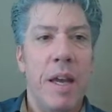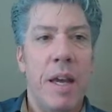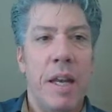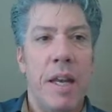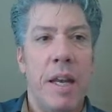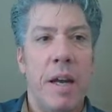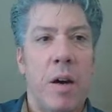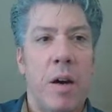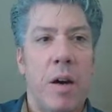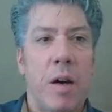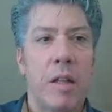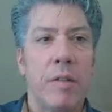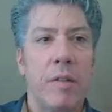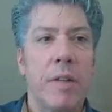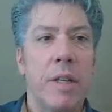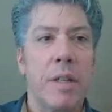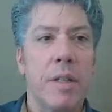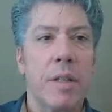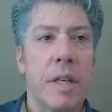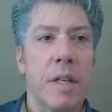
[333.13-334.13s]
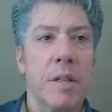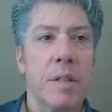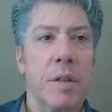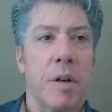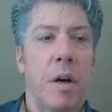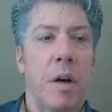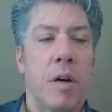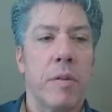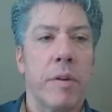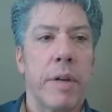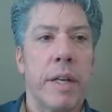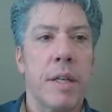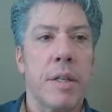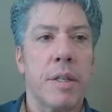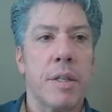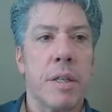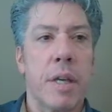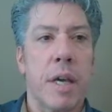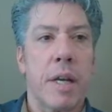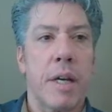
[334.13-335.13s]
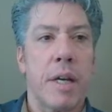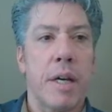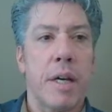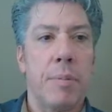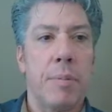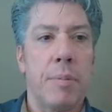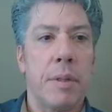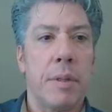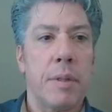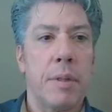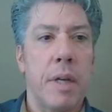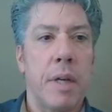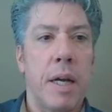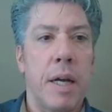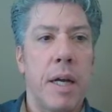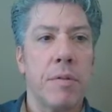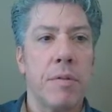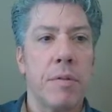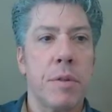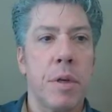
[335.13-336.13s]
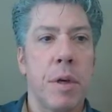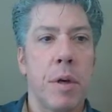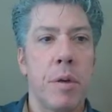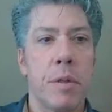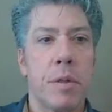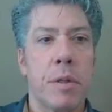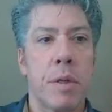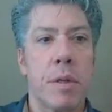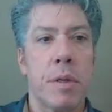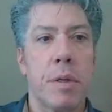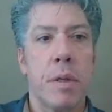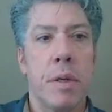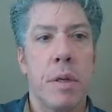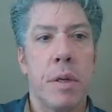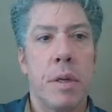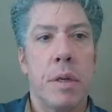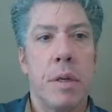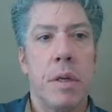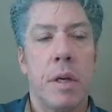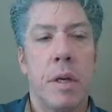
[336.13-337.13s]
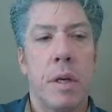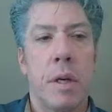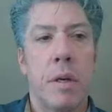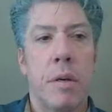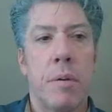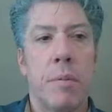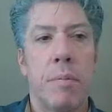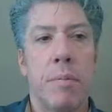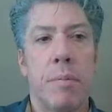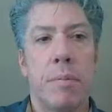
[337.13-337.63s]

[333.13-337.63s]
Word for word: Now all of these things are already set up. I've chosen uh,